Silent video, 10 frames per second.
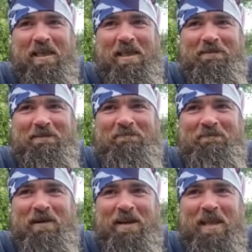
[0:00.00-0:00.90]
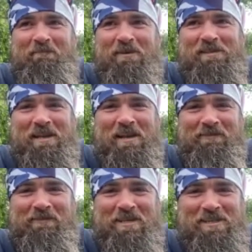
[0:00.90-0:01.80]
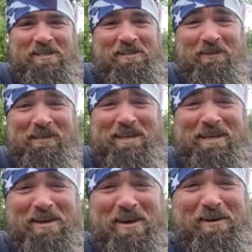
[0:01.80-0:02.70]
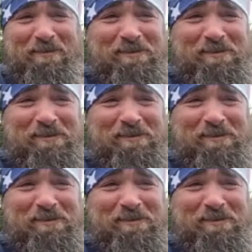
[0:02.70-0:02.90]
date and my name was and everything, and she really didn't know.